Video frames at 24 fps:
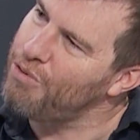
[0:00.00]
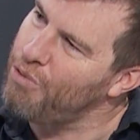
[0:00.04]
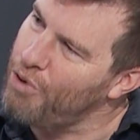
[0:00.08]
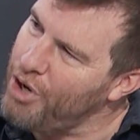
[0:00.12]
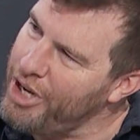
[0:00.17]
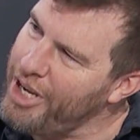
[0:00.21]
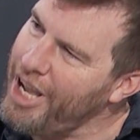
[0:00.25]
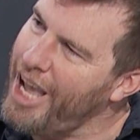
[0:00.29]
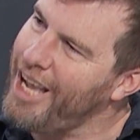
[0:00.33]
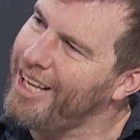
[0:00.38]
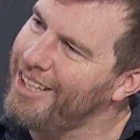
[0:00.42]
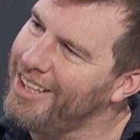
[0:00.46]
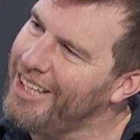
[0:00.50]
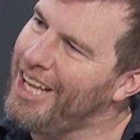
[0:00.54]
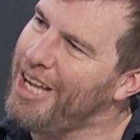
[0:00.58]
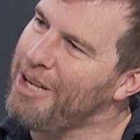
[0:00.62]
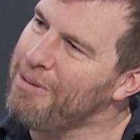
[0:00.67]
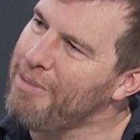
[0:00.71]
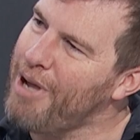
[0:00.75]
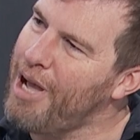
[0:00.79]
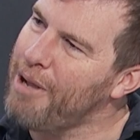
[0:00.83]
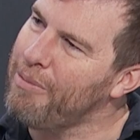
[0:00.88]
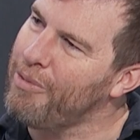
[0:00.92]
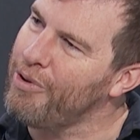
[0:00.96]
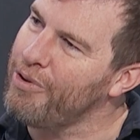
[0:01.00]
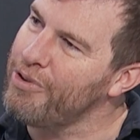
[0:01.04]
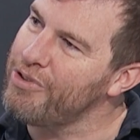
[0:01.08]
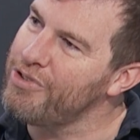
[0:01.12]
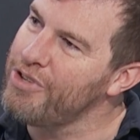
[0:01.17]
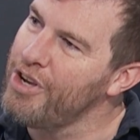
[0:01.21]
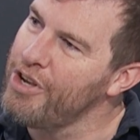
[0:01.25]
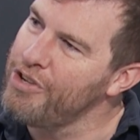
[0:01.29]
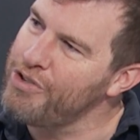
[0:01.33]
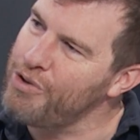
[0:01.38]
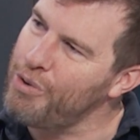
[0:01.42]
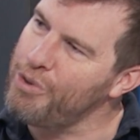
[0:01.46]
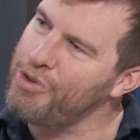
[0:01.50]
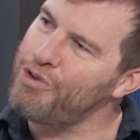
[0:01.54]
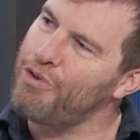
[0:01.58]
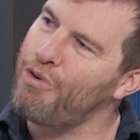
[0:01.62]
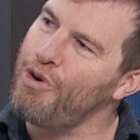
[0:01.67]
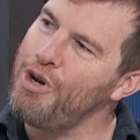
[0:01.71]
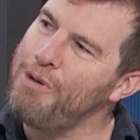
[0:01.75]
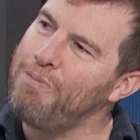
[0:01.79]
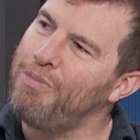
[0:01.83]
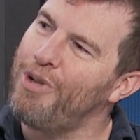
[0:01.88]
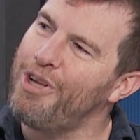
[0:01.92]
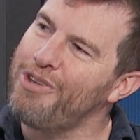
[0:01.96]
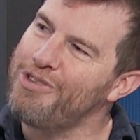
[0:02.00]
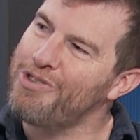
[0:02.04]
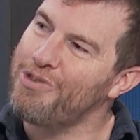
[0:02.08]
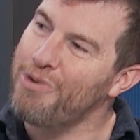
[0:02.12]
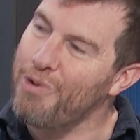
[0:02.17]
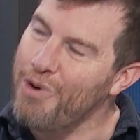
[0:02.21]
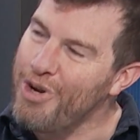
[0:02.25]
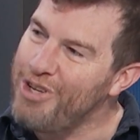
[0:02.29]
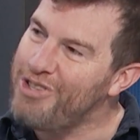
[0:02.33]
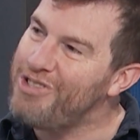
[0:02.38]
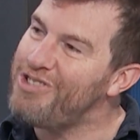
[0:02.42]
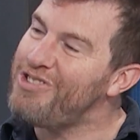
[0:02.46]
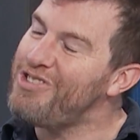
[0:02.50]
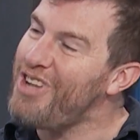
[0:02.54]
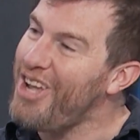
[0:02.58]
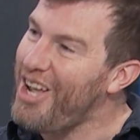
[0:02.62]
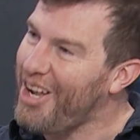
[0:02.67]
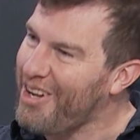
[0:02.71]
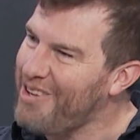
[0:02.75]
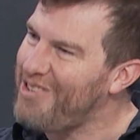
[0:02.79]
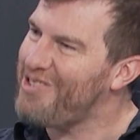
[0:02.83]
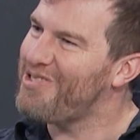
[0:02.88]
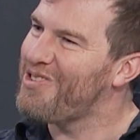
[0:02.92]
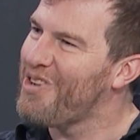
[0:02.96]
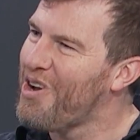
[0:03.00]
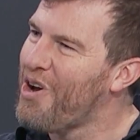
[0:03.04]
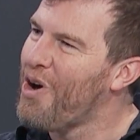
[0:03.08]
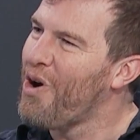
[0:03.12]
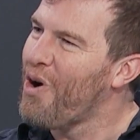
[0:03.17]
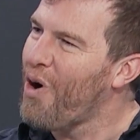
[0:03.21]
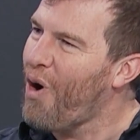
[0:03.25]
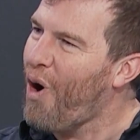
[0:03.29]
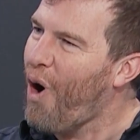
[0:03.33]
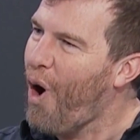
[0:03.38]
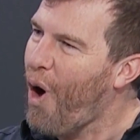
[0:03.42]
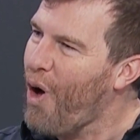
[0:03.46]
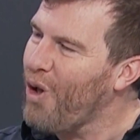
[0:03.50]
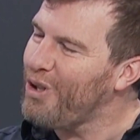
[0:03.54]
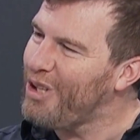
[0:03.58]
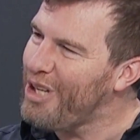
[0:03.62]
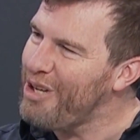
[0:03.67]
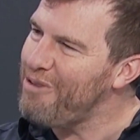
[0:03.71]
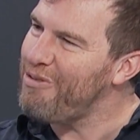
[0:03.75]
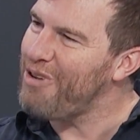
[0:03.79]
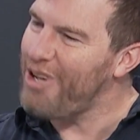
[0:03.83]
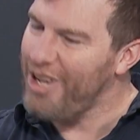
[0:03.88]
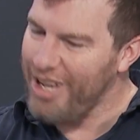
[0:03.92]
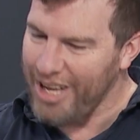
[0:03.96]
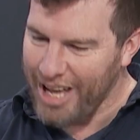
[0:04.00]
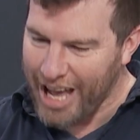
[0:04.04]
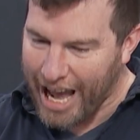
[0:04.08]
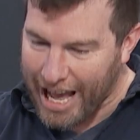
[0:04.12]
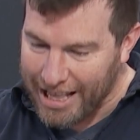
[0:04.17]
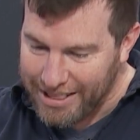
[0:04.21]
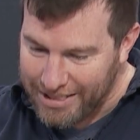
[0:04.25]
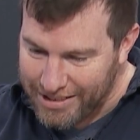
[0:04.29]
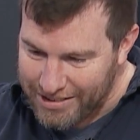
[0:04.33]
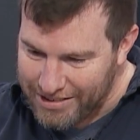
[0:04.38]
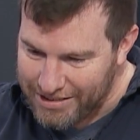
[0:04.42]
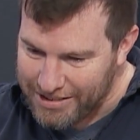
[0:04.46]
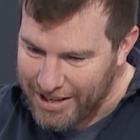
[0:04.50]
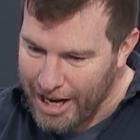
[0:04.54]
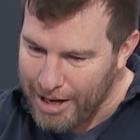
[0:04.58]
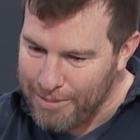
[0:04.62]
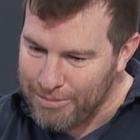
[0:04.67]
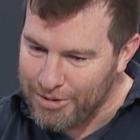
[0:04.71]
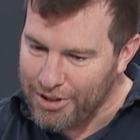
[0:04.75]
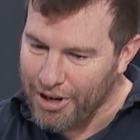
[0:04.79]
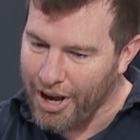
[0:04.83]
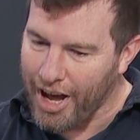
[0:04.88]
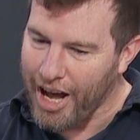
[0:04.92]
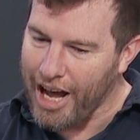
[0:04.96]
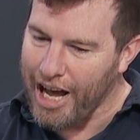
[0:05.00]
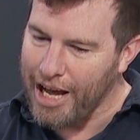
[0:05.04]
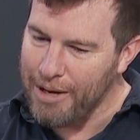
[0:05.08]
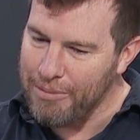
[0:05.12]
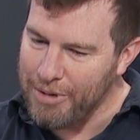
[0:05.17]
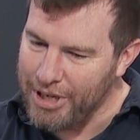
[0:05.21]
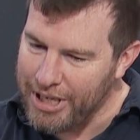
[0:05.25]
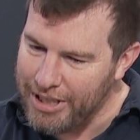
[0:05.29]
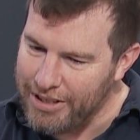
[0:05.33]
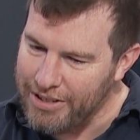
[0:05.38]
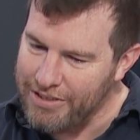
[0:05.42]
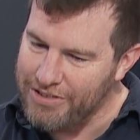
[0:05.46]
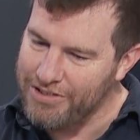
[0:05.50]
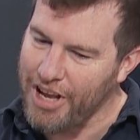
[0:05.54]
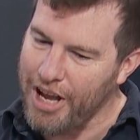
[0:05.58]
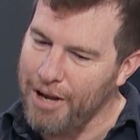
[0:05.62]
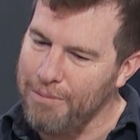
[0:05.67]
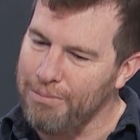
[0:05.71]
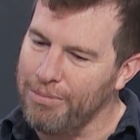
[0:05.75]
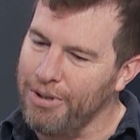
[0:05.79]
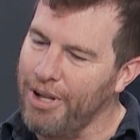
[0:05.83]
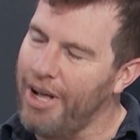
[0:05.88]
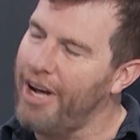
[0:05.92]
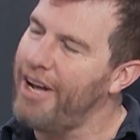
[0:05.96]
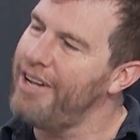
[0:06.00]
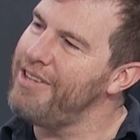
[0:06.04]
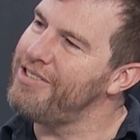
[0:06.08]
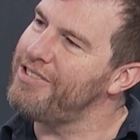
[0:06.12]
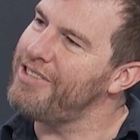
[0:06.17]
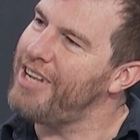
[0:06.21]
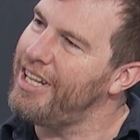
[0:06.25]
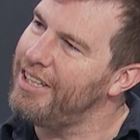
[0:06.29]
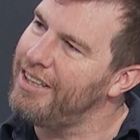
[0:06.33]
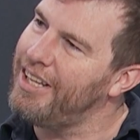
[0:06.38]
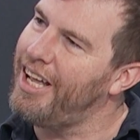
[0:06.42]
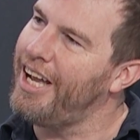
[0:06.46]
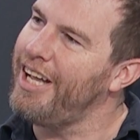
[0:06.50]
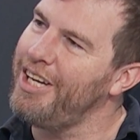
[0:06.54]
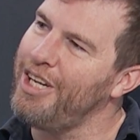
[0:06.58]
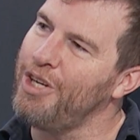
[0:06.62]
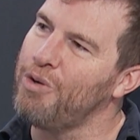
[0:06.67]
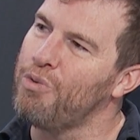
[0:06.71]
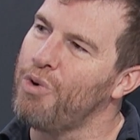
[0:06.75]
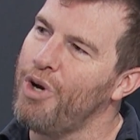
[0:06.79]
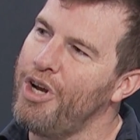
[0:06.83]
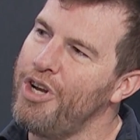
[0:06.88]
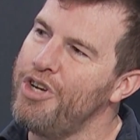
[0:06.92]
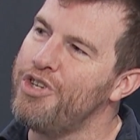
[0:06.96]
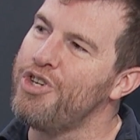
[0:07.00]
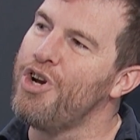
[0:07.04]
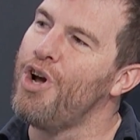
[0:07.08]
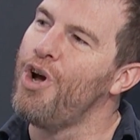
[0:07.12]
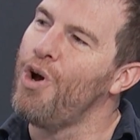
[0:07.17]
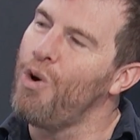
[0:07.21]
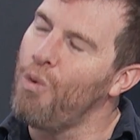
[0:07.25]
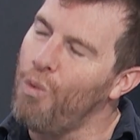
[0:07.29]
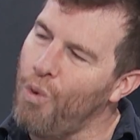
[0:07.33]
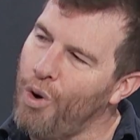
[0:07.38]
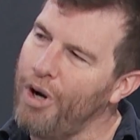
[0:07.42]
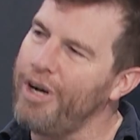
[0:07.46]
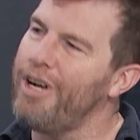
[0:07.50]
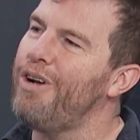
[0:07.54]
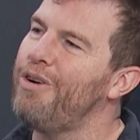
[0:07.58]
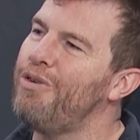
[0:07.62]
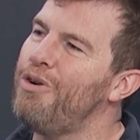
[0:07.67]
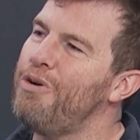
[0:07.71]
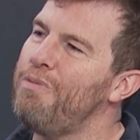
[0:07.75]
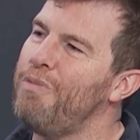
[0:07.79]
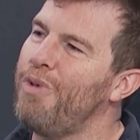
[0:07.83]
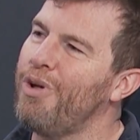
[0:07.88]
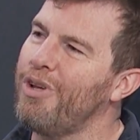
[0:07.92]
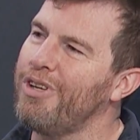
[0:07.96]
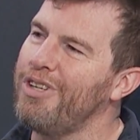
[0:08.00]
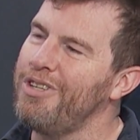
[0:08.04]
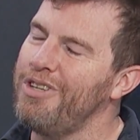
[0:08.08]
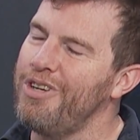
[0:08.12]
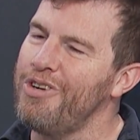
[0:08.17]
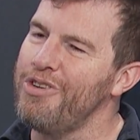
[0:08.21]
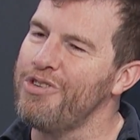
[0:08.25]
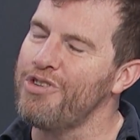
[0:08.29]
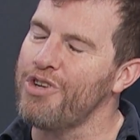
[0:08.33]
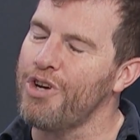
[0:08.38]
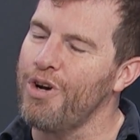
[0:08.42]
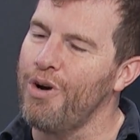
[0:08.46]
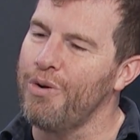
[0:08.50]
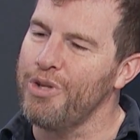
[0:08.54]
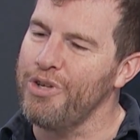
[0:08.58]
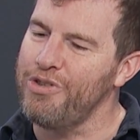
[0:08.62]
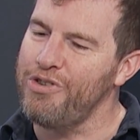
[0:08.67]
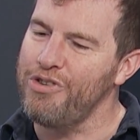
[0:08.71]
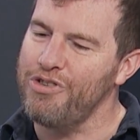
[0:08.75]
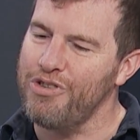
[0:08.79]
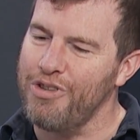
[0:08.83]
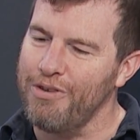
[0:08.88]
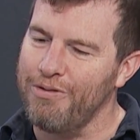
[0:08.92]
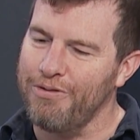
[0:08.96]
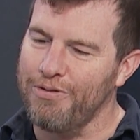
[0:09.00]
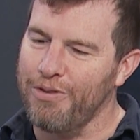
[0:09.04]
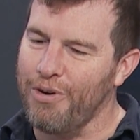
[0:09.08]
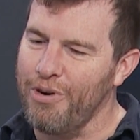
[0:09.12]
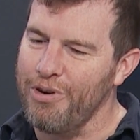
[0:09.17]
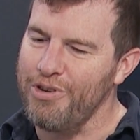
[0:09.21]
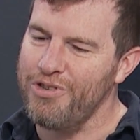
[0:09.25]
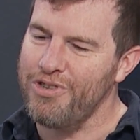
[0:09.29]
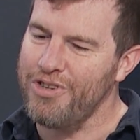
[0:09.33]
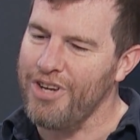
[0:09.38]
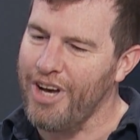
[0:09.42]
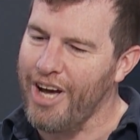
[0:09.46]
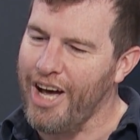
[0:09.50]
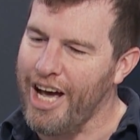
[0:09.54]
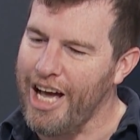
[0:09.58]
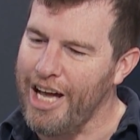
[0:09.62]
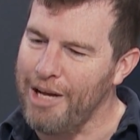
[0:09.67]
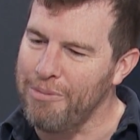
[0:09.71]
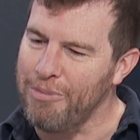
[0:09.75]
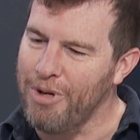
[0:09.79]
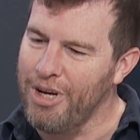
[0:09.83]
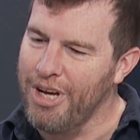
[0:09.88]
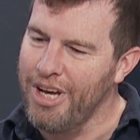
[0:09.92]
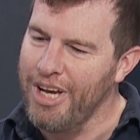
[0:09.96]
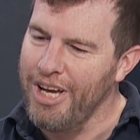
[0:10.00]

three egg laying mammals. So it's three plus three, six, all living at the same time in the same place at Lightning Ridge 100 million years ago. This is the first time